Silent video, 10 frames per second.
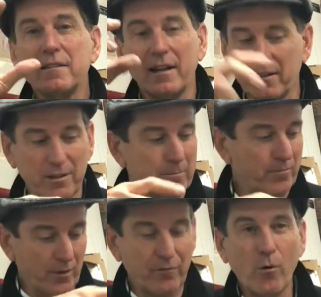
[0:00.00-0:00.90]
like
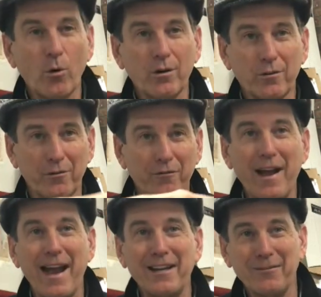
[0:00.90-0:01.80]
the fork or the
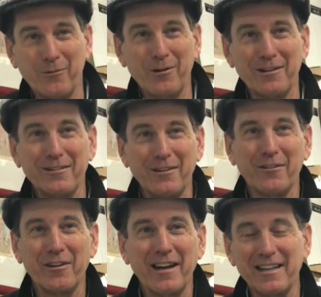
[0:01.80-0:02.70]
fang one, you
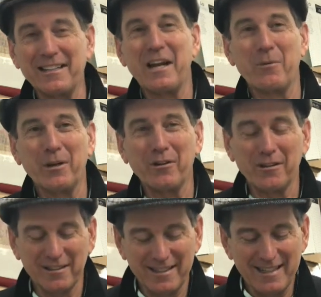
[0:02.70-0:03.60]
know, the night and day we
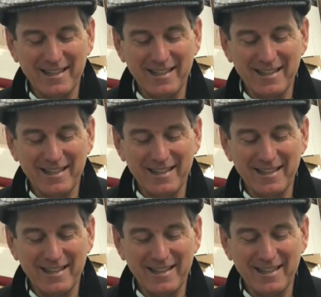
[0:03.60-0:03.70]
call it.